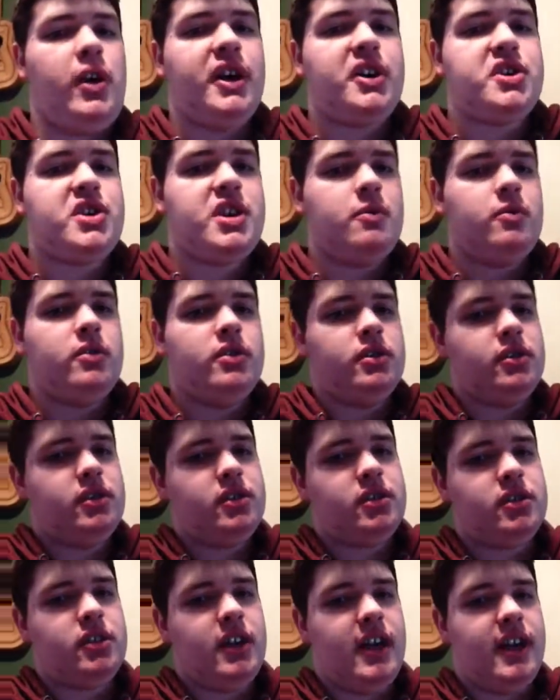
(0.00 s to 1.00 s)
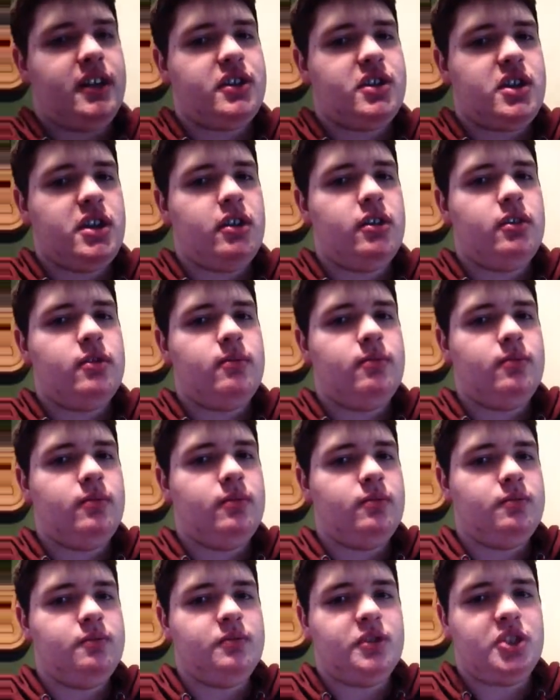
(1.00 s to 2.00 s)
Like she was like she
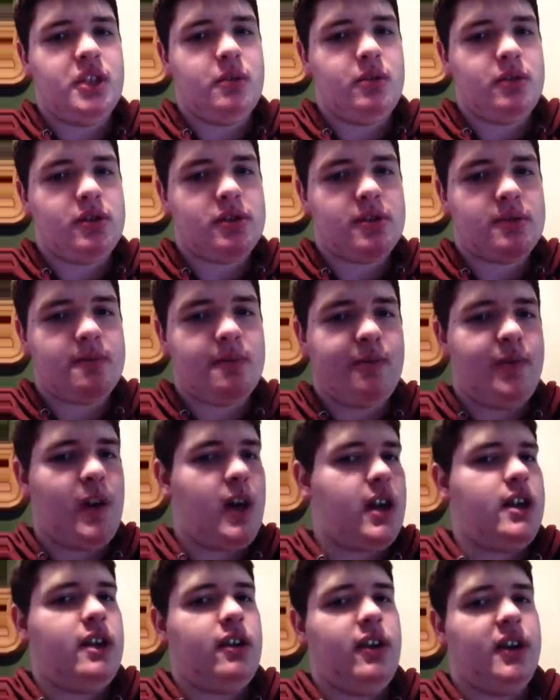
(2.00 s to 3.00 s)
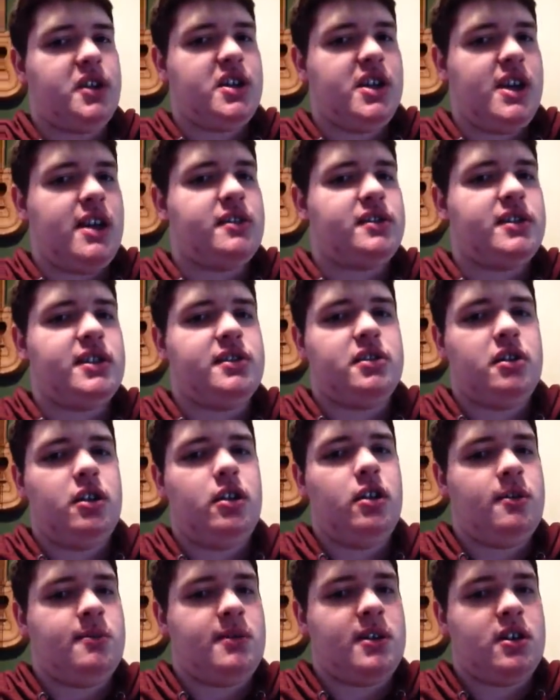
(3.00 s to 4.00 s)
she was funny. Like she had a sense of
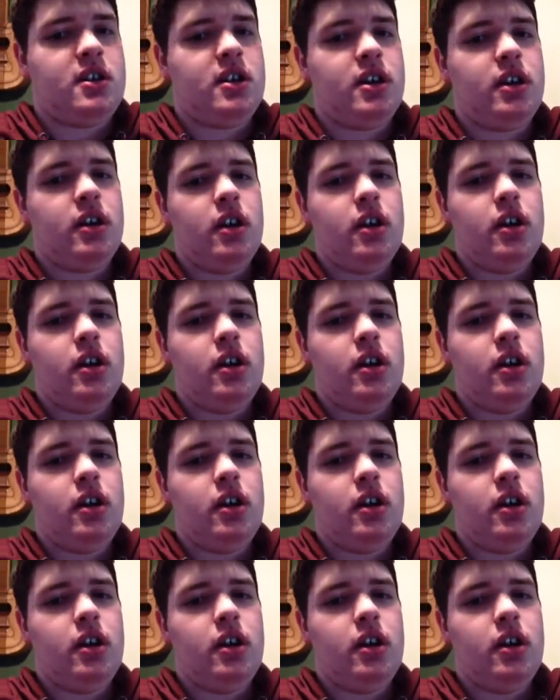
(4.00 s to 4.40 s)
humor.